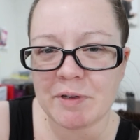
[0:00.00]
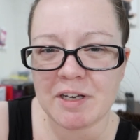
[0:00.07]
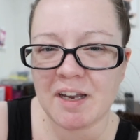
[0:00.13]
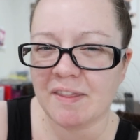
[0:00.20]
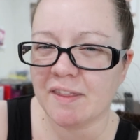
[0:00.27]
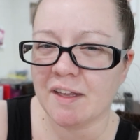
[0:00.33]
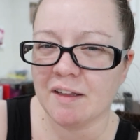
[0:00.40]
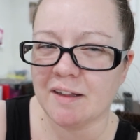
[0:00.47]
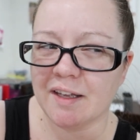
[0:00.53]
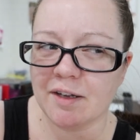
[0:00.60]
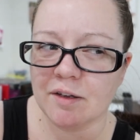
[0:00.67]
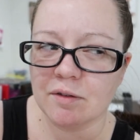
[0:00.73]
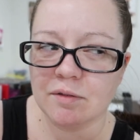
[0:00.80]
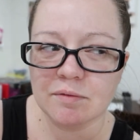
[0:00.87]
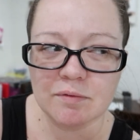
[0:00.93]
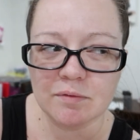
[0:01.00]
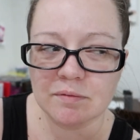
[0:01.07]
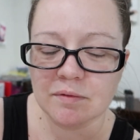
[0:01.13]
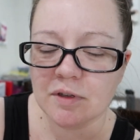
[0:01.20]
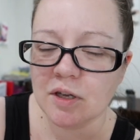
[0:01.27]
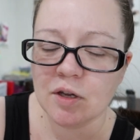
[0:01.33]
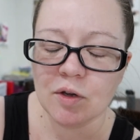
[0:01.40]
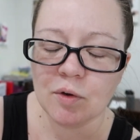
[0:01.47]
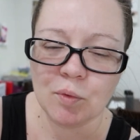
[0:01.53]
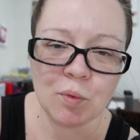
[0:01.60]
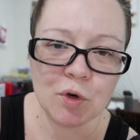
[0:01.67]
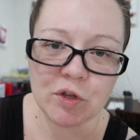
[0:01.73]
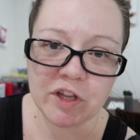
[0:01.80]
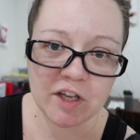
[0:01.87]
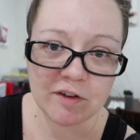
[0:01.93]
but nothing like
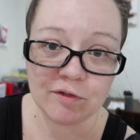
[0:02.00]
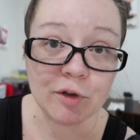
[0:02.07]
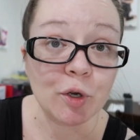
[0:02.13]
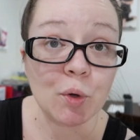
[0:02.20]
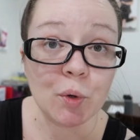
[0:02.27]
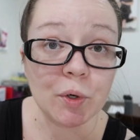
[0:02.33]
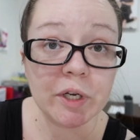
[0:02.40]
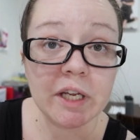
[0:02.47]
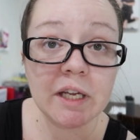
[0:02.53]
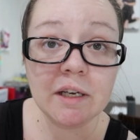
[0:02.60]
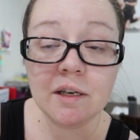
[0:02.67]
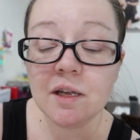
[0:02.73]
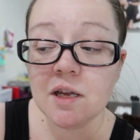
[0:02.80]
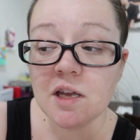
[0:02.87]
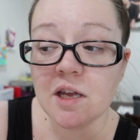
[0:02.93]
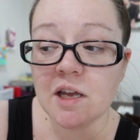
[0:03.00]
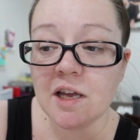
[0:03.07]
worthy of recording.